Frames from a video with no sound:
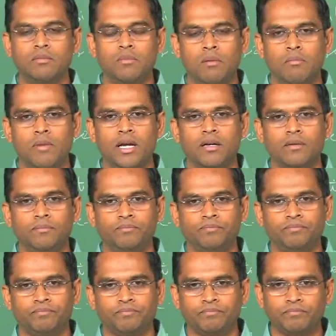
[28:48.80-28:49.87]
remember,
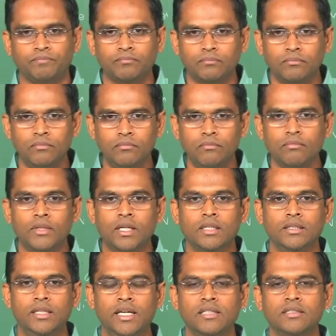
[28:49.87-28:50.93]

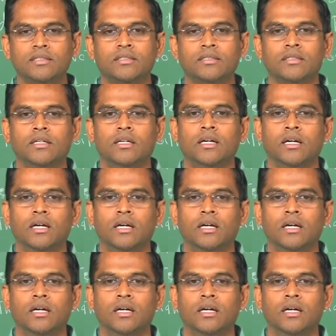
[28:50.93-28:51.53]
these